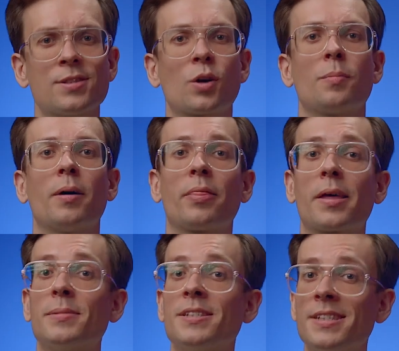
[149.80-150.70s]
talk about
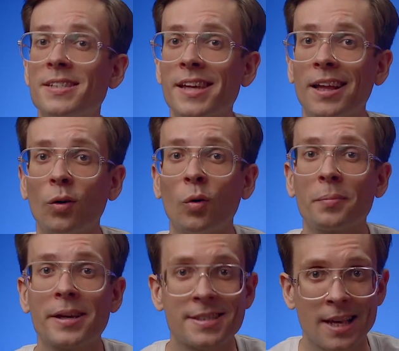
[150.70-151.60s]
them in detail
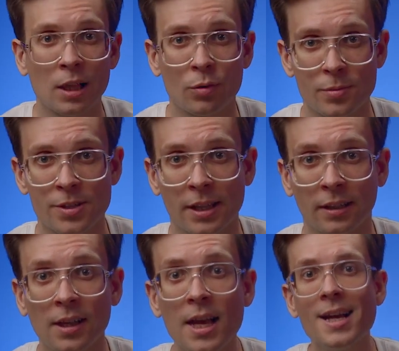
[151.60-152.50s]
on my Telegram
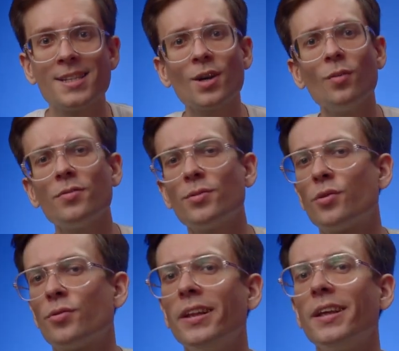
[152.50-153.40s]
channel. So if
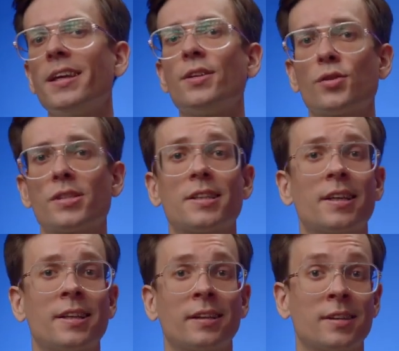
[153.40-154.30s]
you're really interested
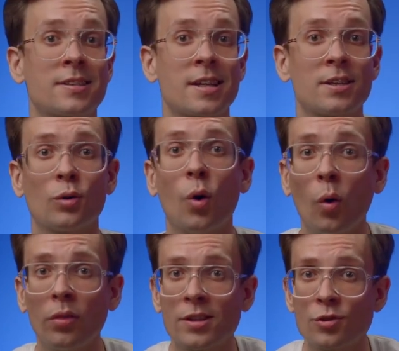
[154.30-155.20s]
in understanding
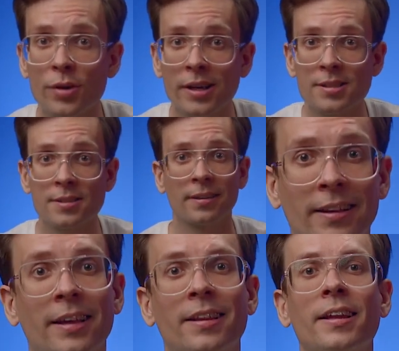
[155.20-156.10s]
all the tricks,
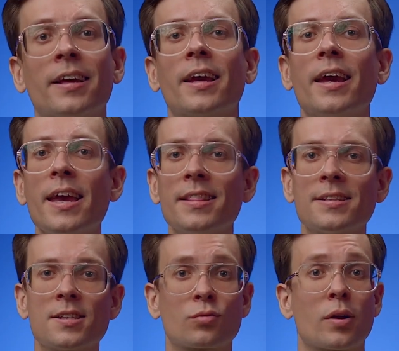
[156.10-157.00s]
click the link in
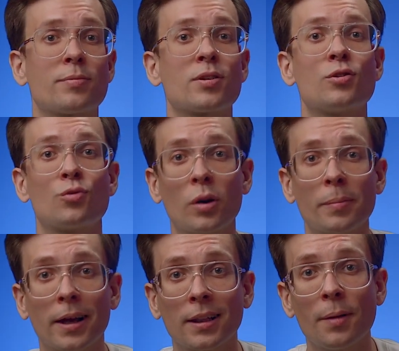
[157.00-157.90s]
the description, join
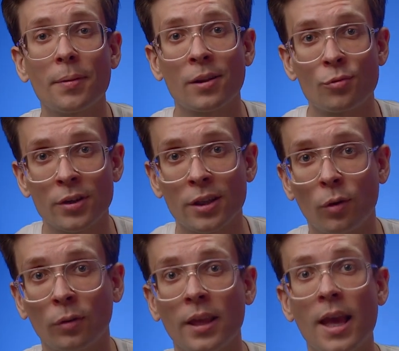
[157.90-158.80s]
my club and read
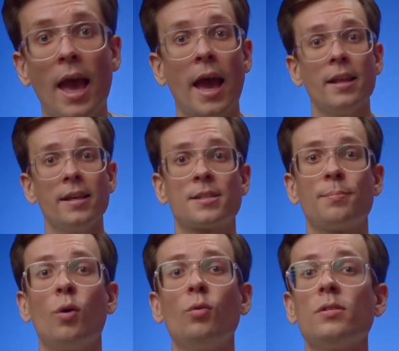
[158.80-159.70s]
on. And as a
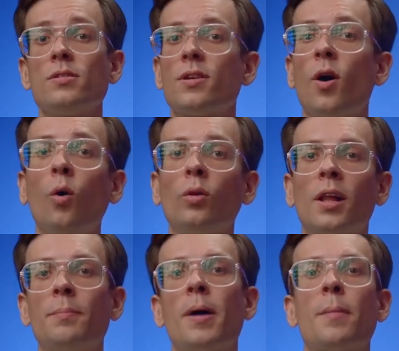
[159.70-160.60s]
bonus, all
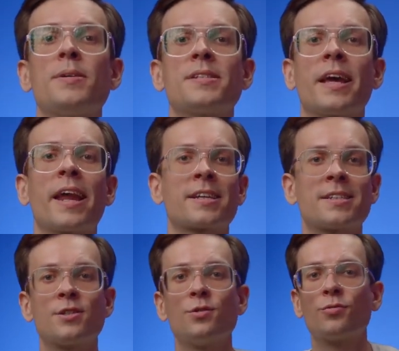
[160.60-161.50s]
club members get
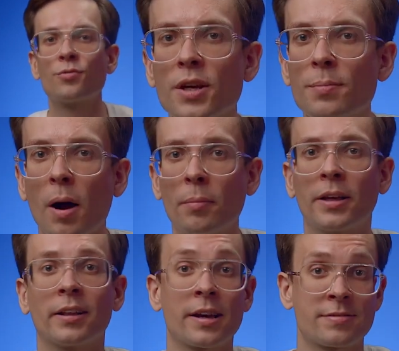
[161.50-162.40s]
access to free
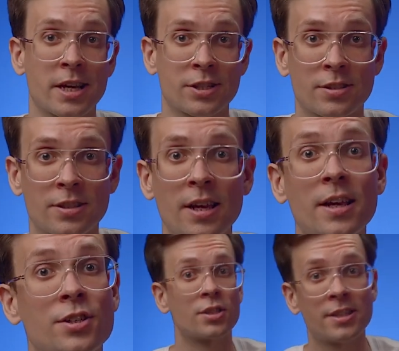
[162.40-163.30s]
public live sessions.
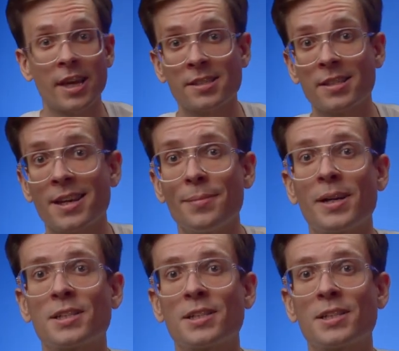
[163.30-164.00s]
Just yesterday, my